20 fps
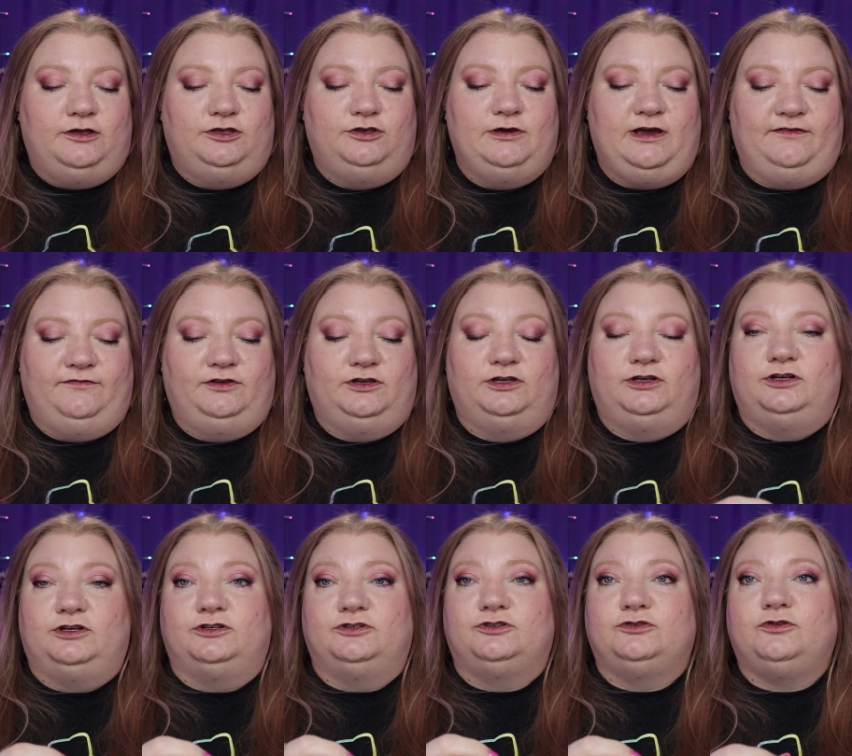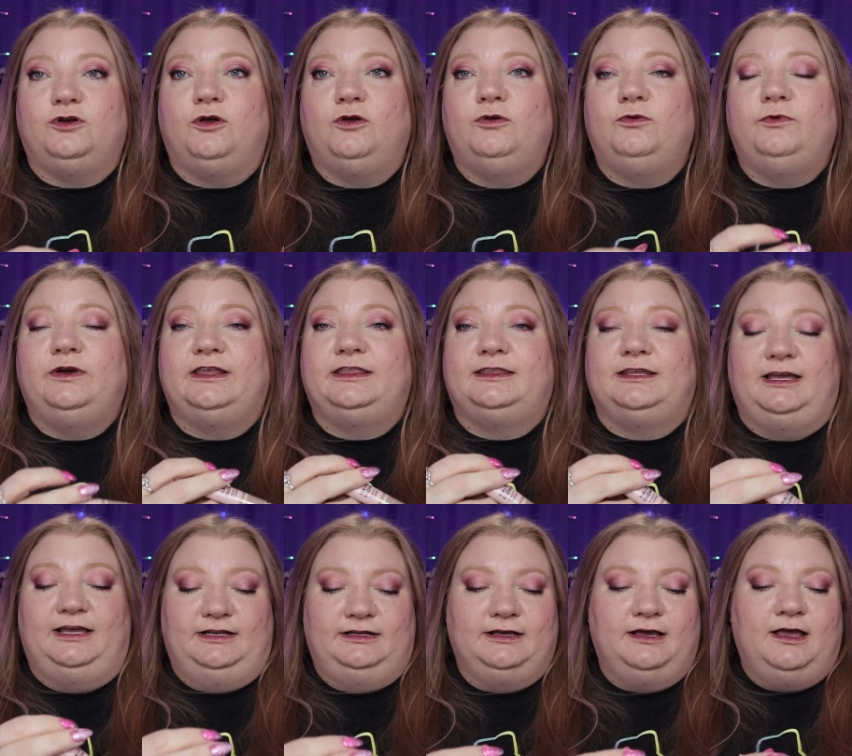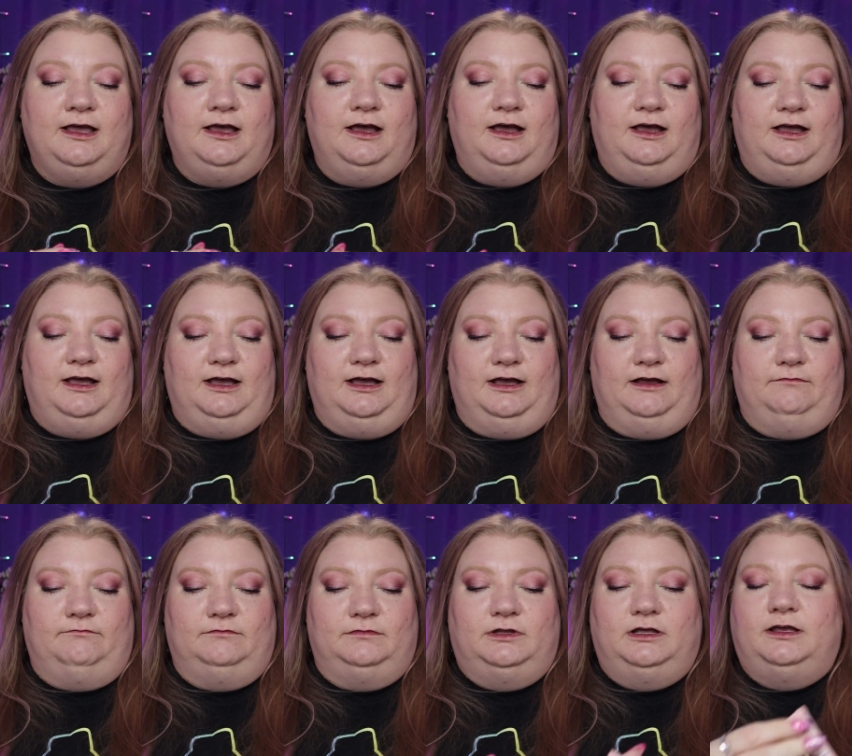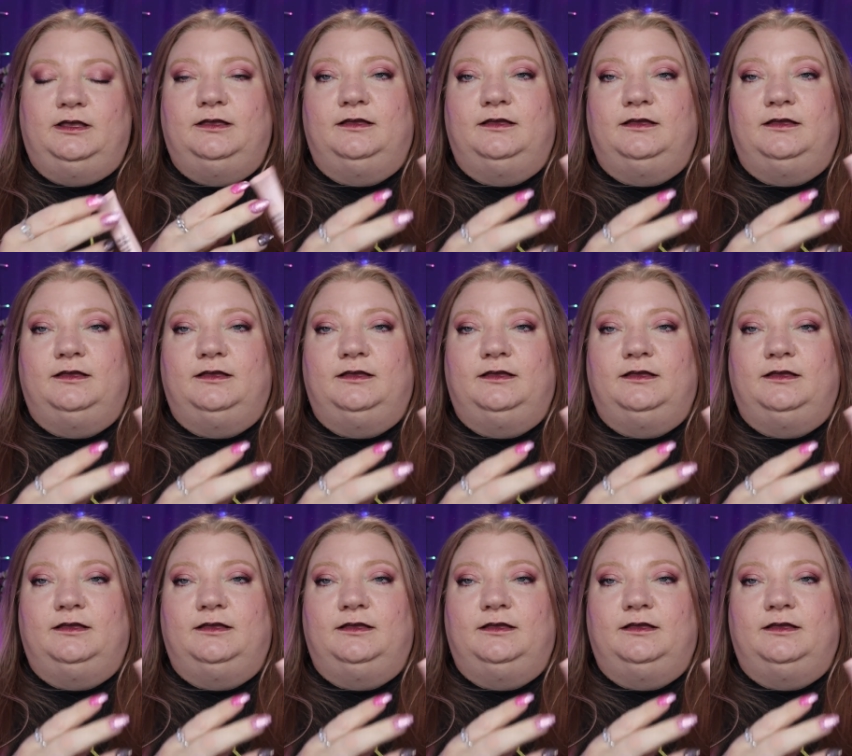You have good control with it. And